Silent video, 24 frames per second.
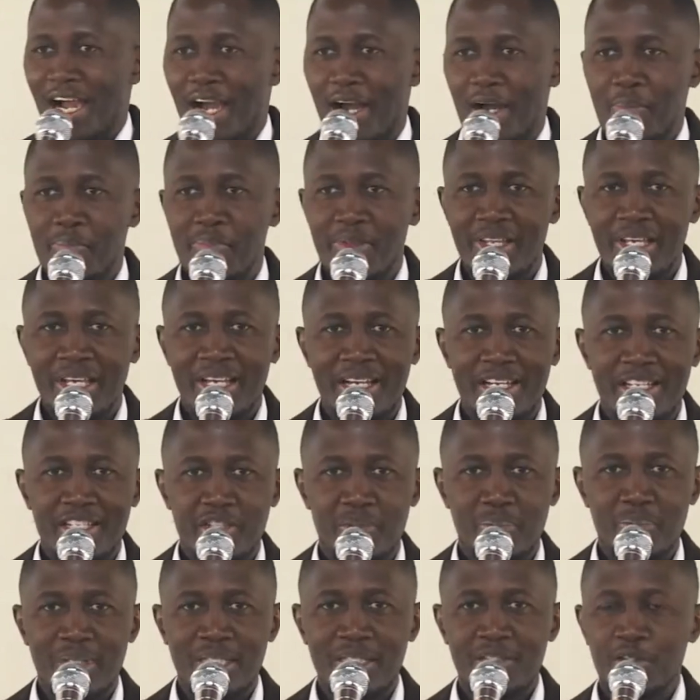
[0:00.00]
I'm the
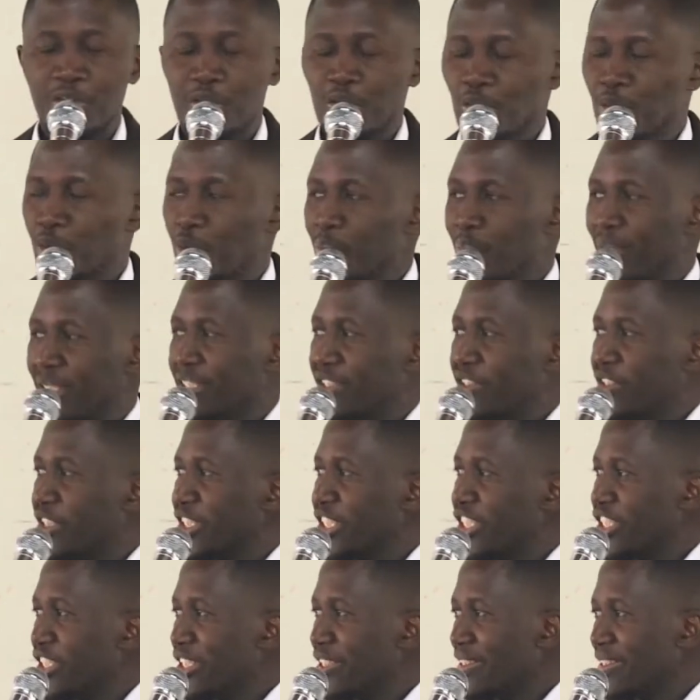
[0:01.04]
husband to
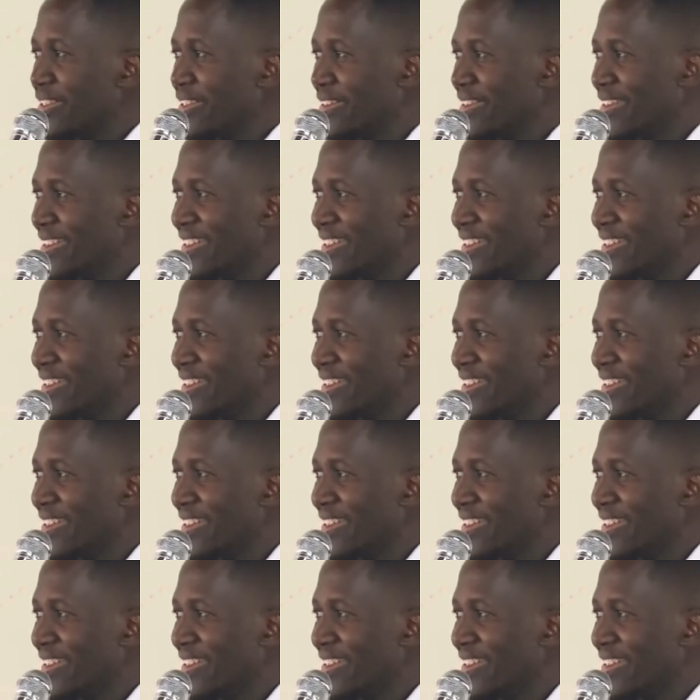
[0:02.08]
Patricia.